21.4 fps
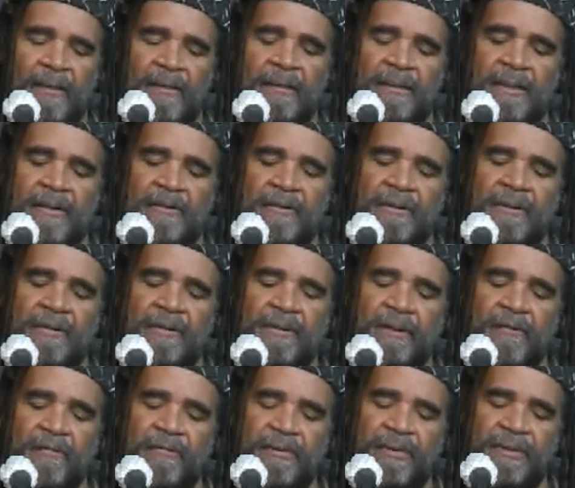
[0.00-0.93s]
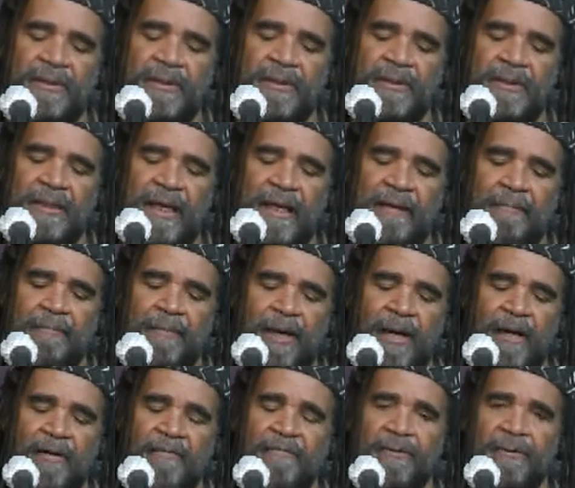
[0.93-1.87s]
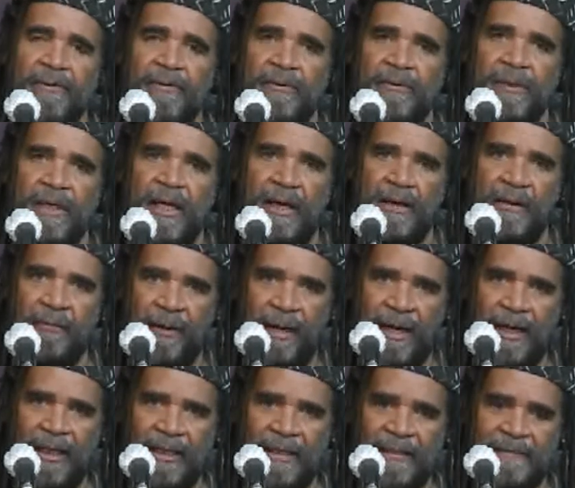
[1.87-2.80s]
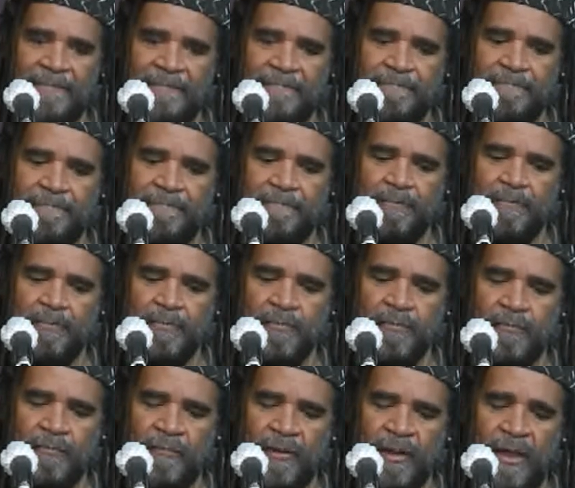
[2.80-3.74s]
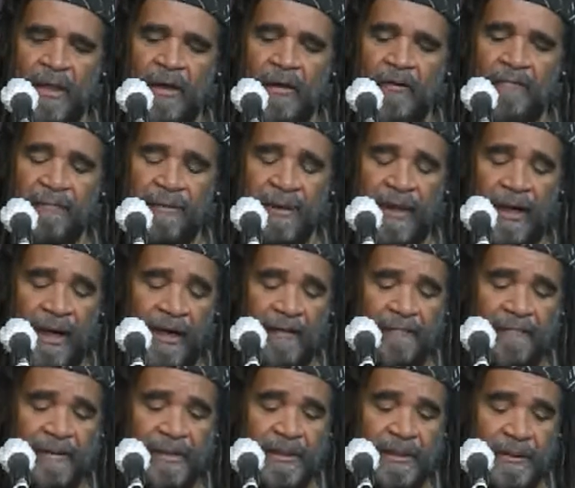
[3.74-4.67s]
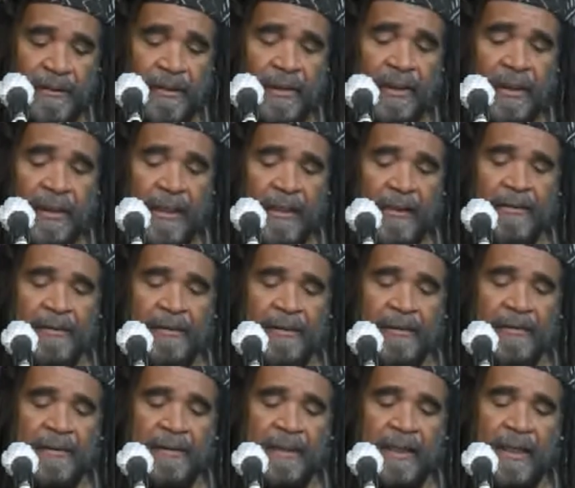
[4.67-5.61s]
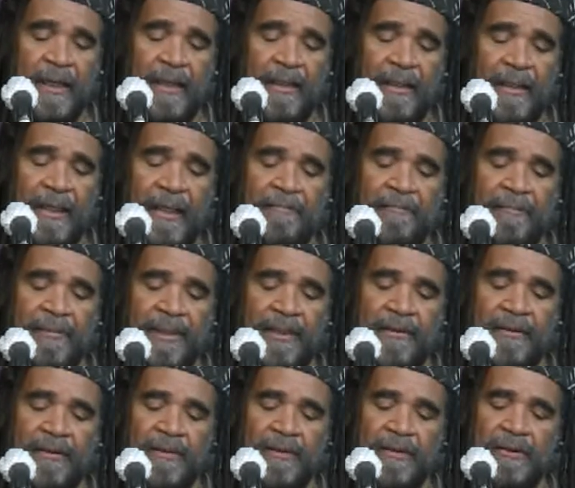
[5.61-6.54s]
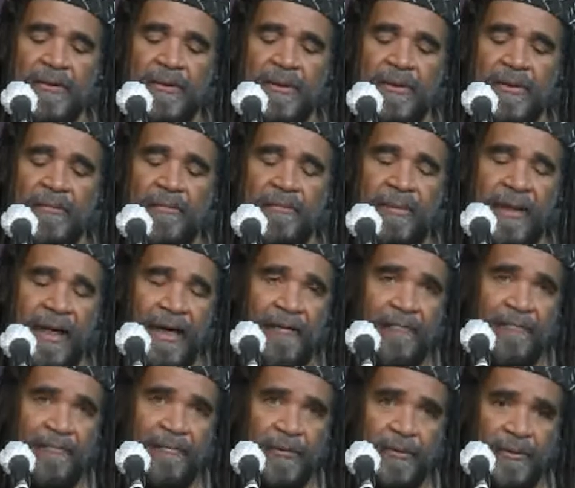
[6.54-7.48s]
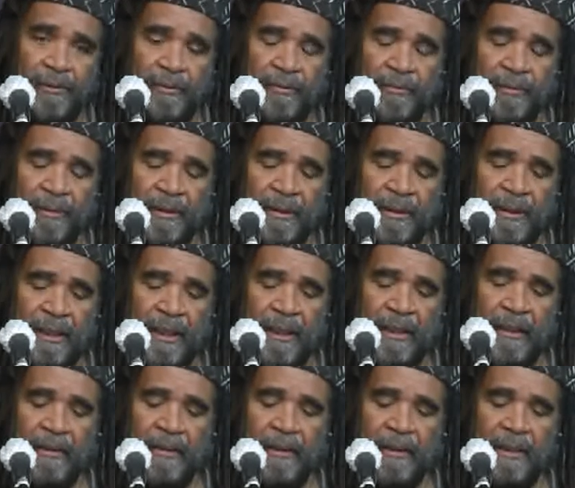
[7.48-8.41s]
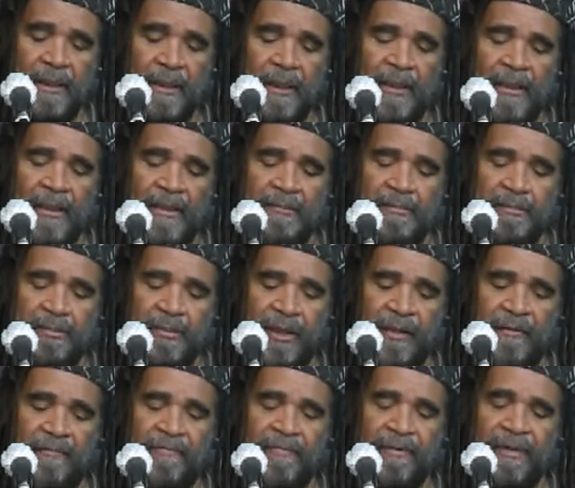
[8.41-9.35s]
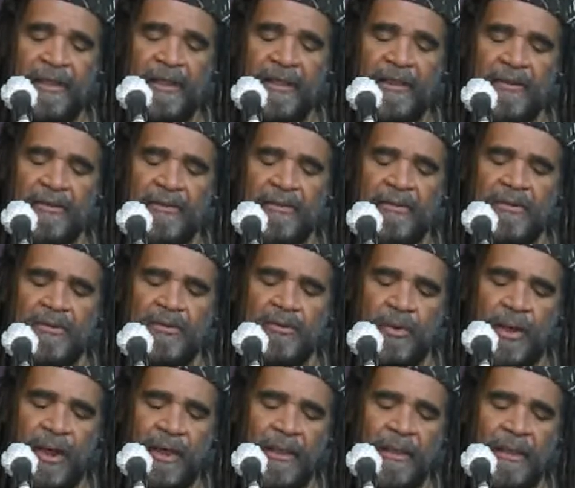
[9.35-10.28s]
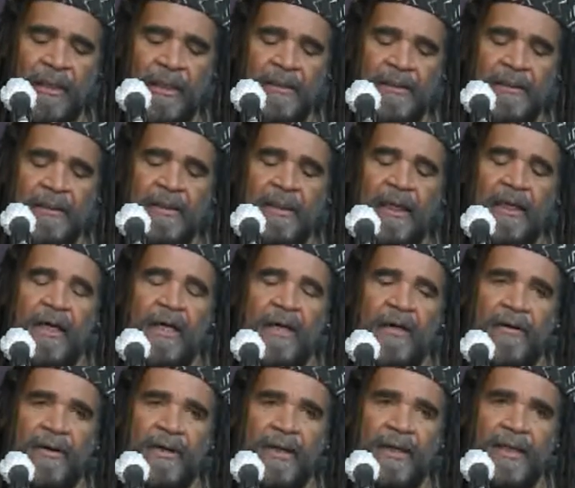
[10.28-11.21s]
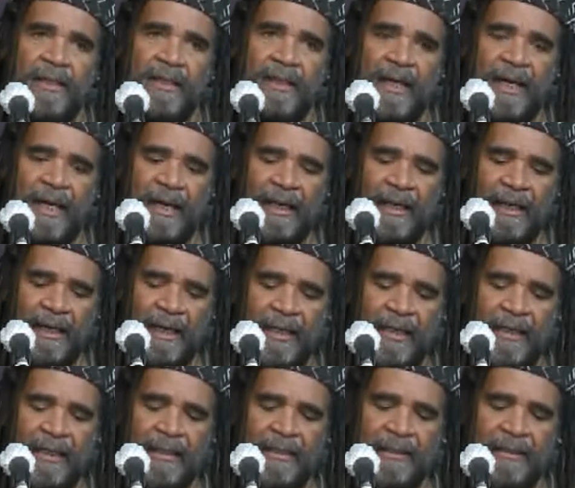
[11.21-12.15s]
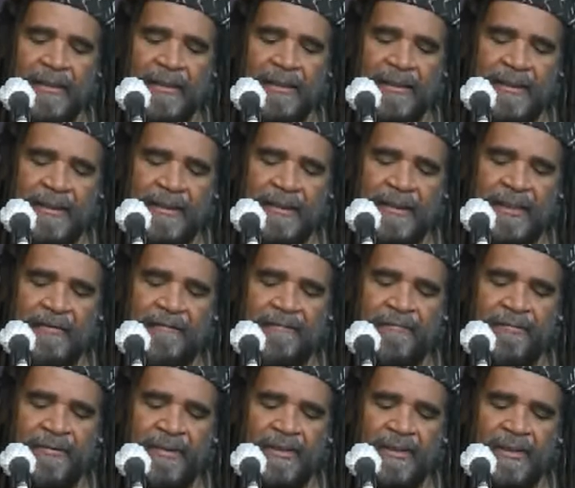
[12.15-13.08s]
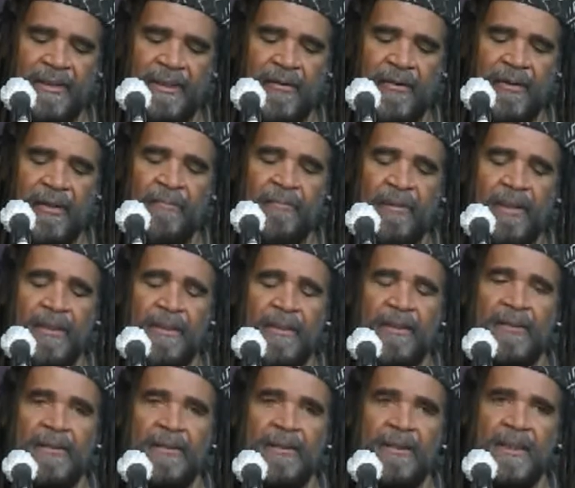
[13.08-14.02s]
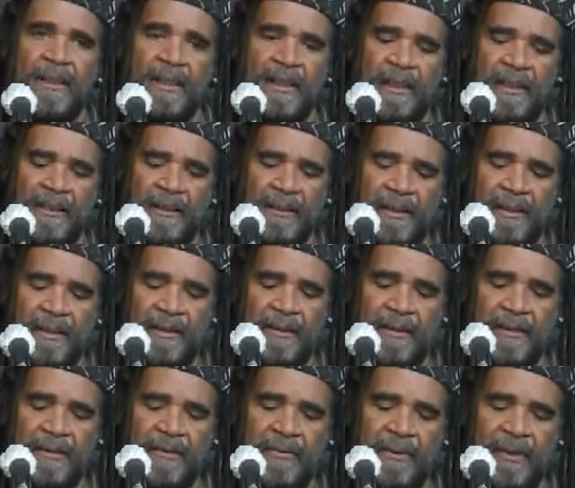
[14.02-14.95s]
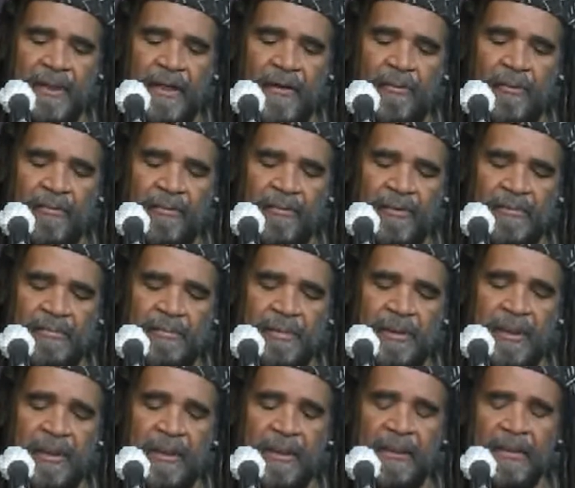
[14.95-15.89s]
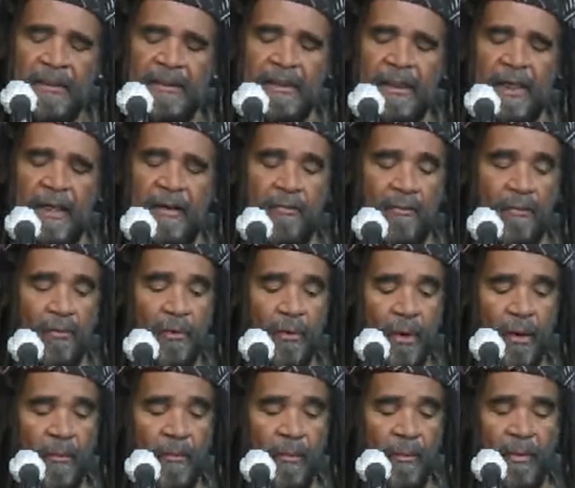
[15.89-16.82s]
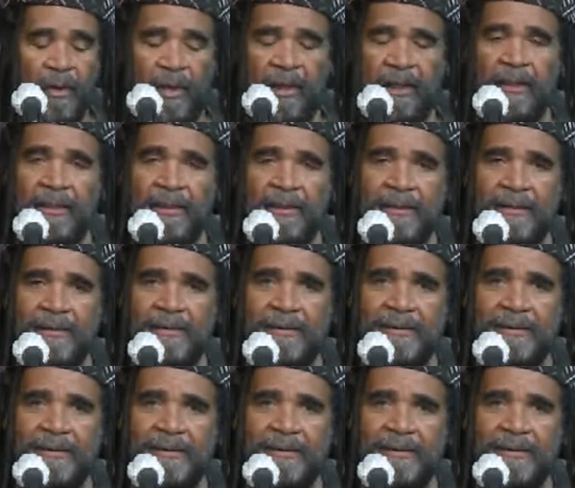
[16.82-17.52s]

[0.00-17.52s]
certain surfaces like marble and granite. For heavy duty cleansing, like mildew on your bathroom gut, spray vinegar straight into the area and let it sit for 30 minutes, then scrub with a sponge and warm water.